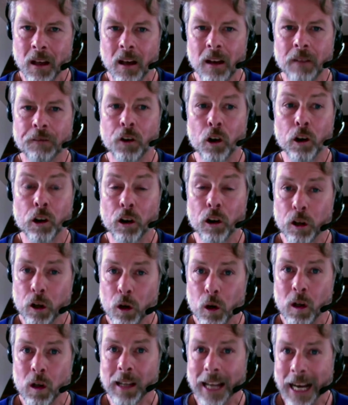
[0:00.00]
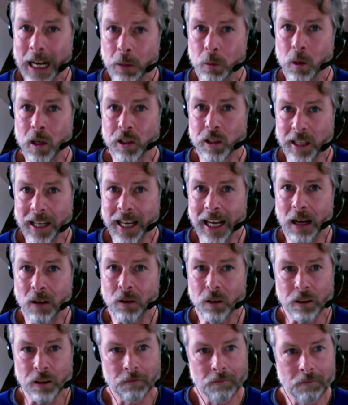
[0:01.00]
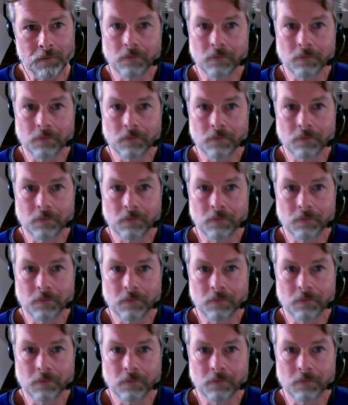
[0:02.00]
for your Google AdWords account,